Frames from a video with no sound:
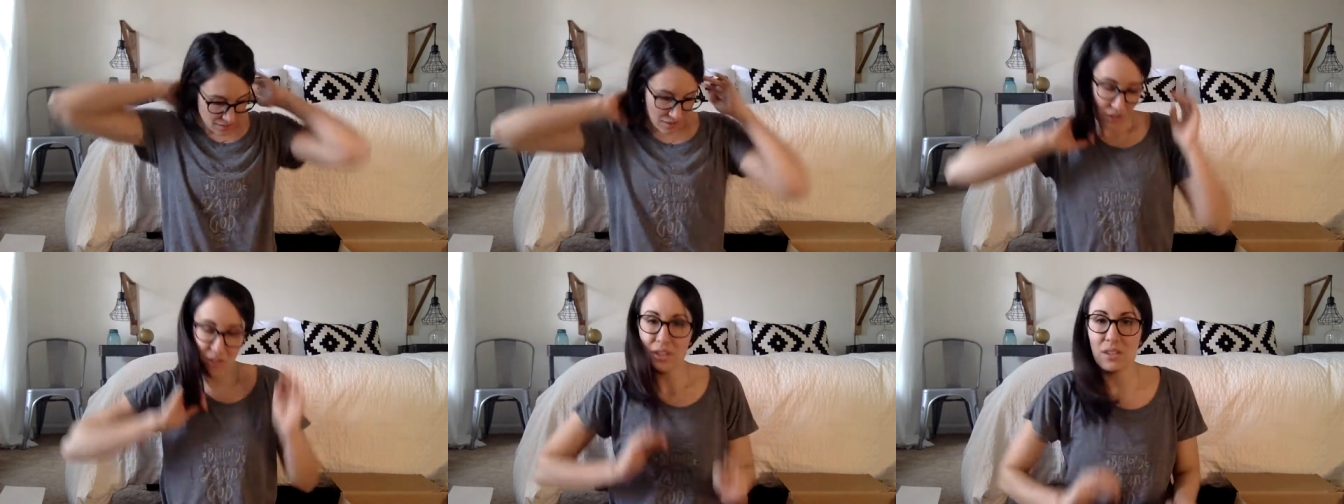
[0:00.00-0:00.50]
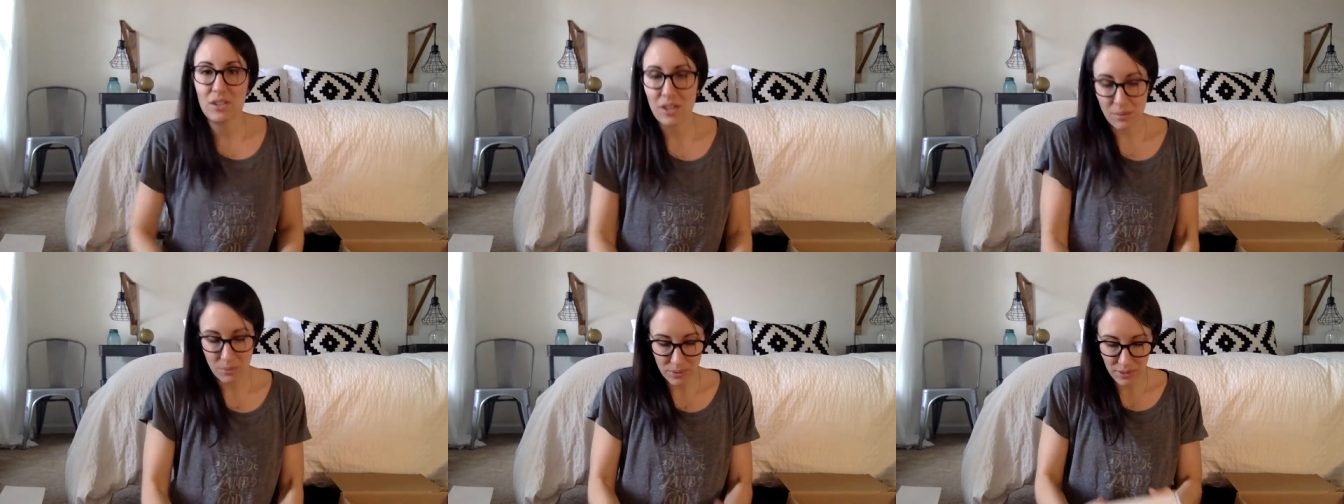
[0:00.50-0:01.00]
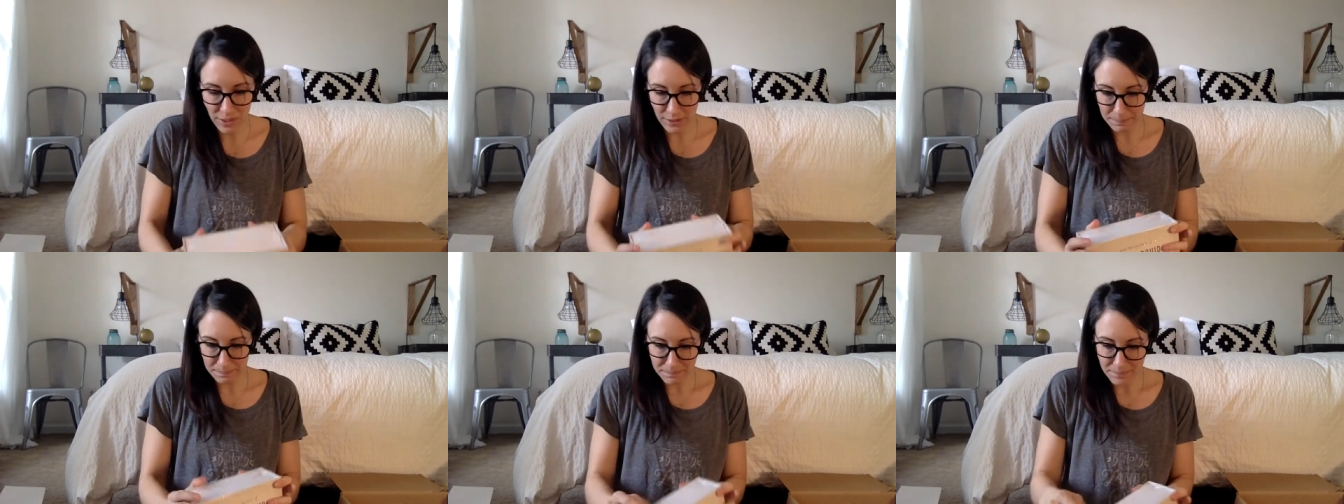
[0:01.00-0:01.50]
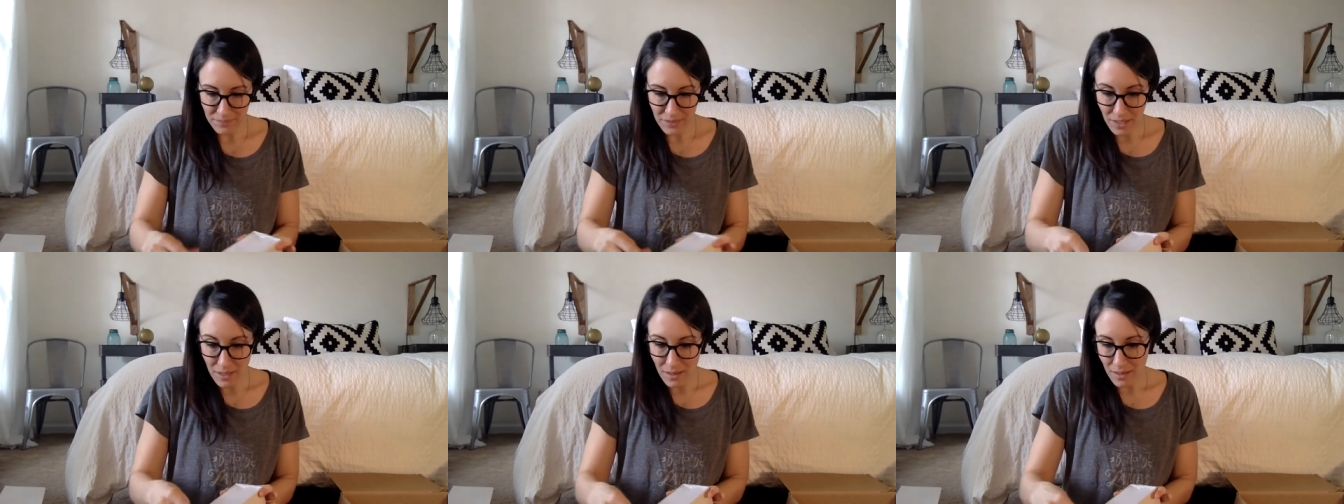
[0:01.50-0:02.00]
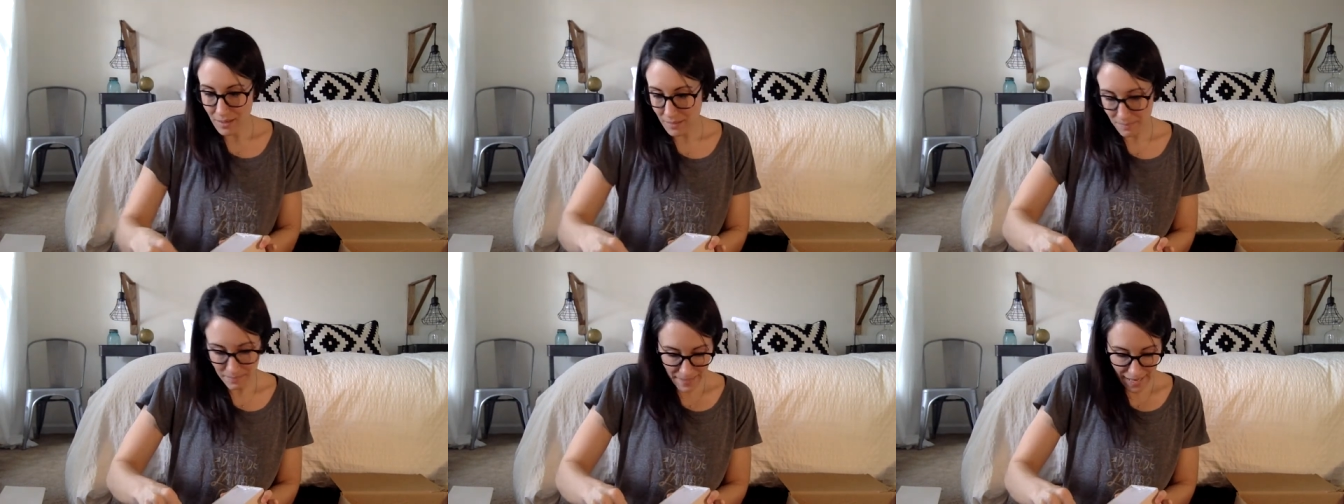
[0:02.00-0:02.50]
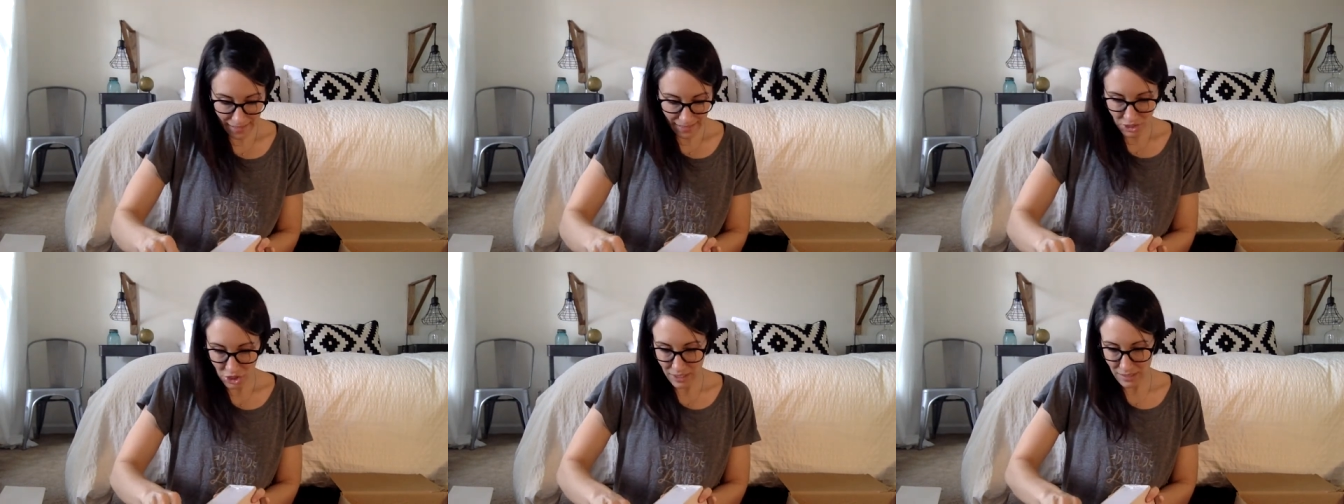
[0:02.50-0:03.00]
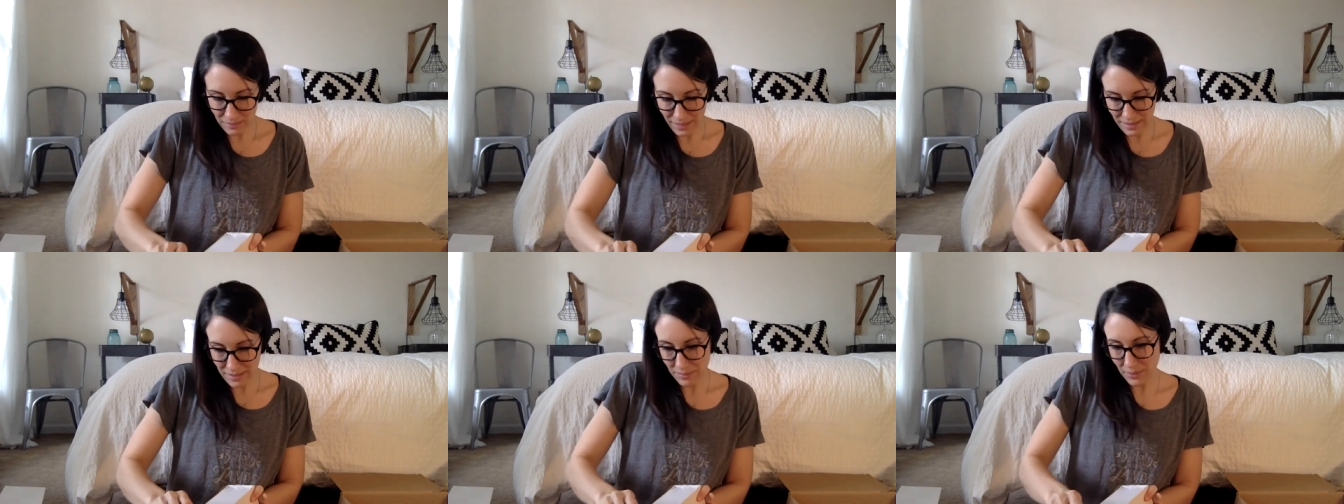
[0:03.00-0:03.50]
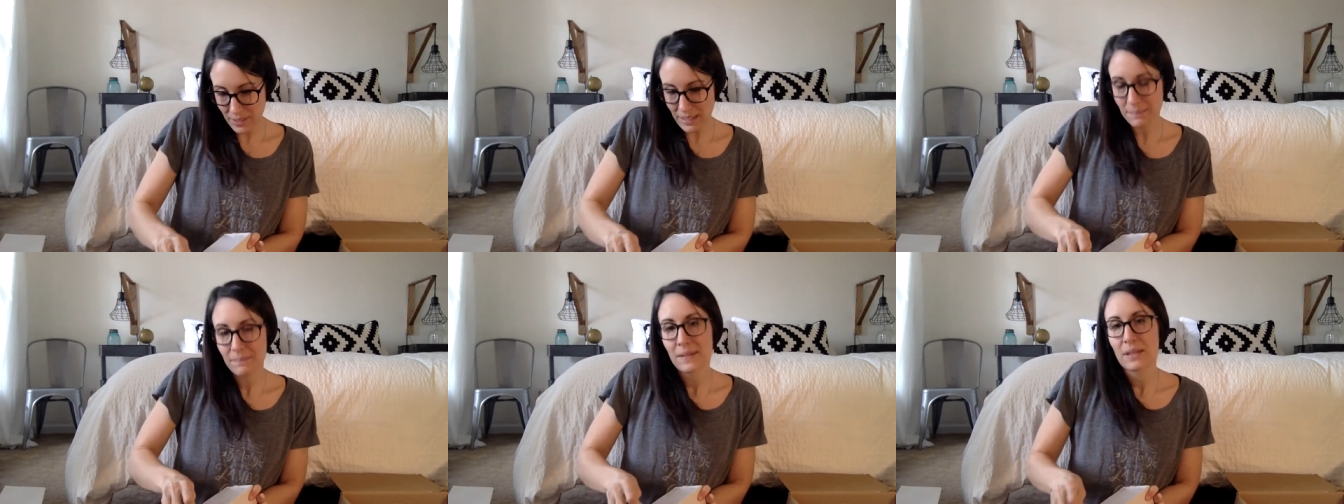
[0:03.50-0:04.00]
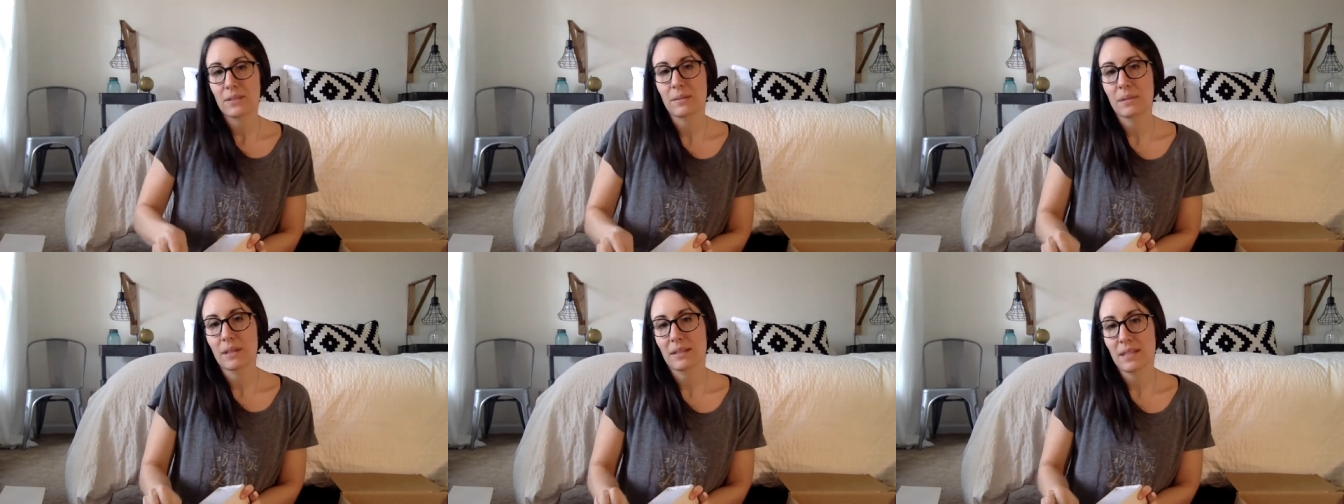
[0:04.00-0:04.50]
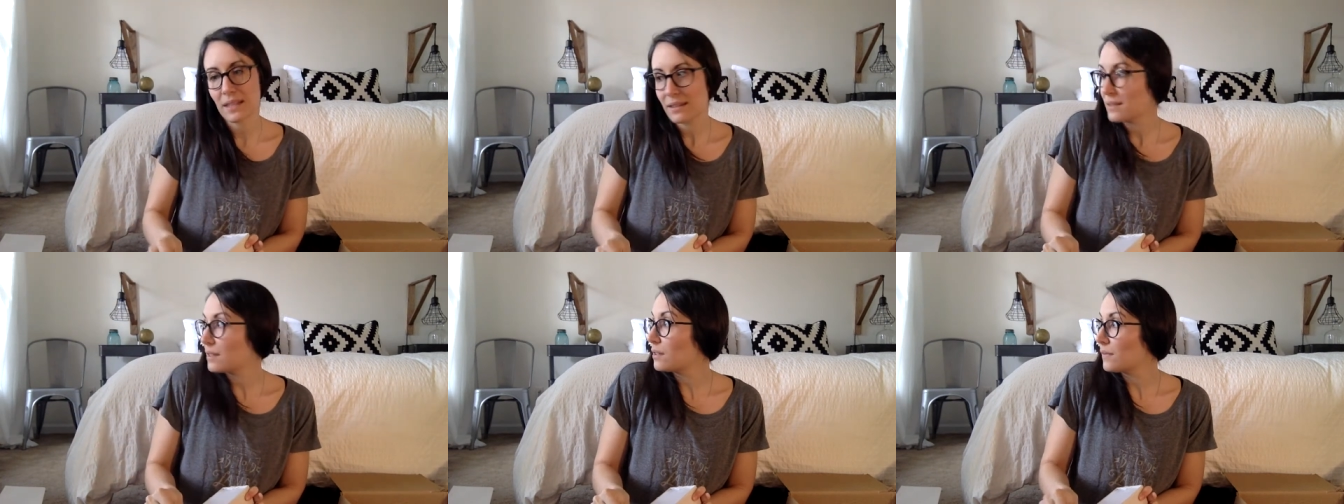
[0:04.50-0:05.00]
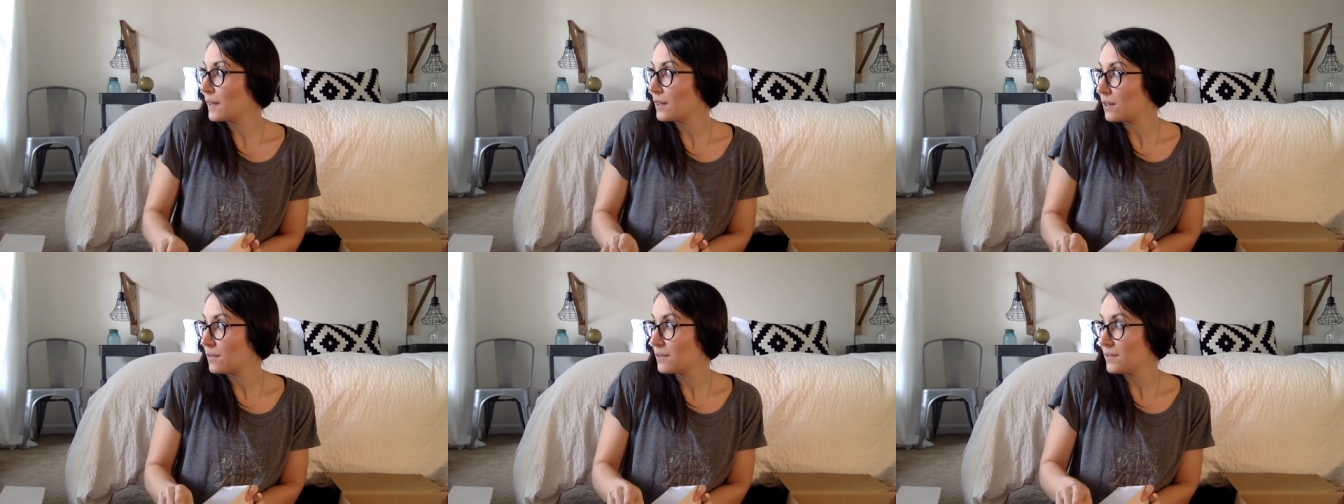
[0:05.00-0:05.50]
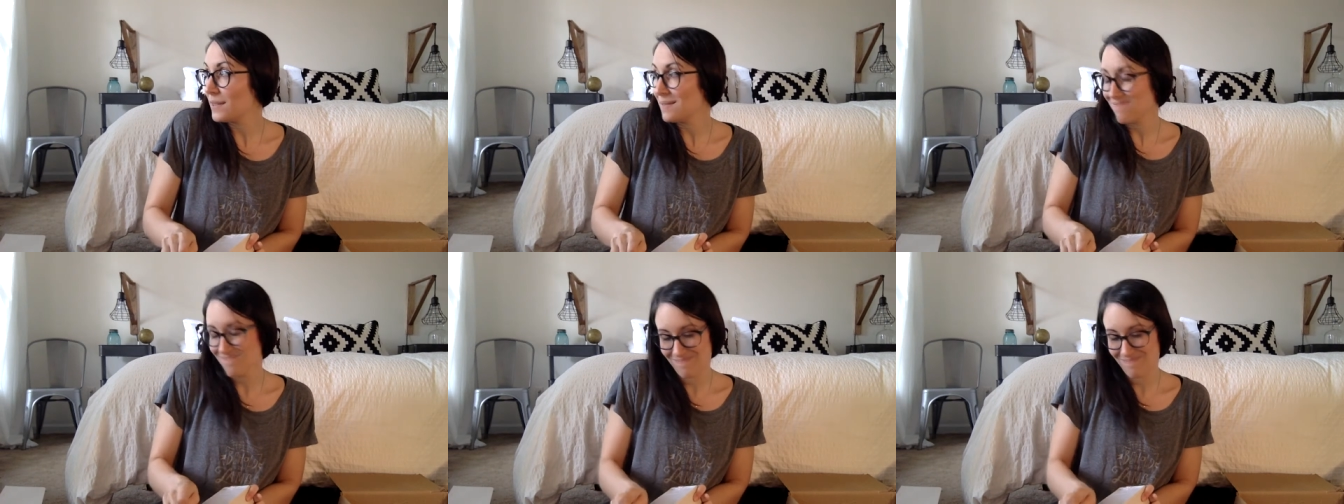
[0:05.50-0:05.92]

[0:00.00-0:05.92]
such a good job with their um, packaging and makes it pretty. So I'm going to take the cellophane off of it.